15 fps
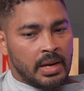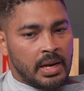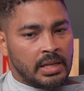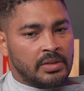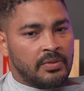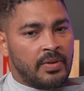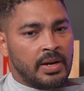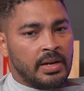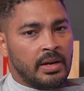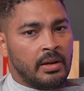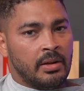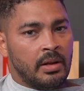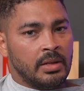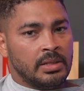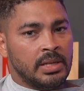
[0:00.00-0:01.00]
it's funny.
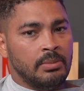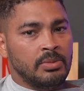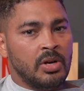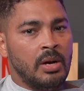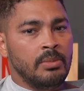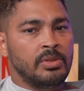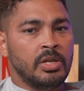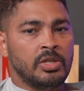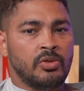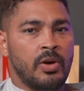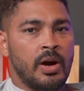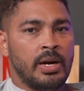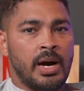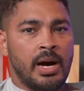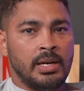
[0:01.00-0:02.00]
Sometimes I
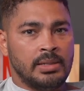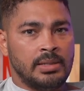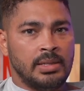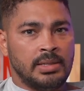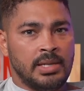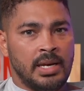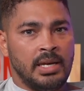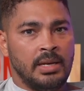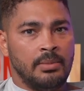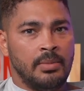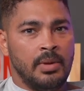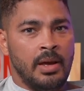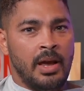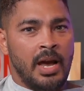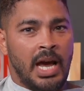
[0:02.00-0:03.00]
try and ask the team,
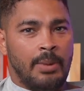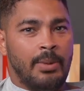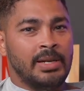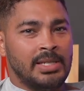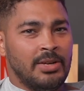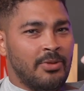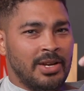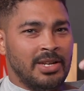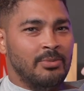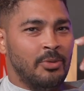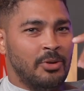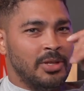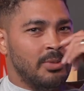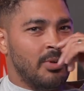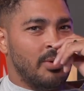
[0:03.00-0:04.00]
and I'm actually reading a book at the